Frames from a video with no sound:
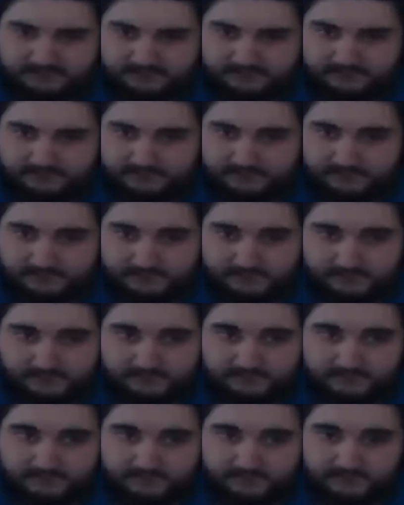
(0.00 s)

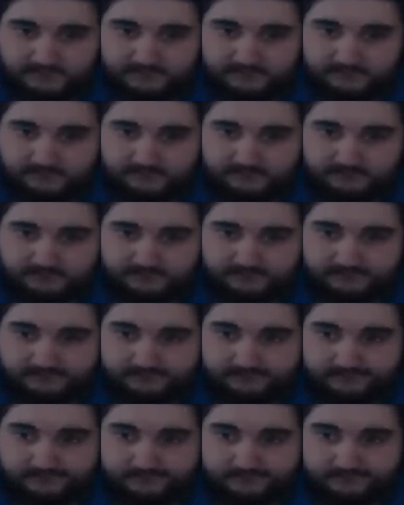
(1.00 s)

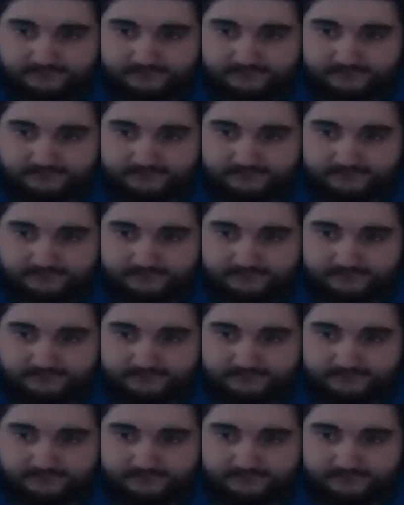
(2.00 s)
(no one is talking)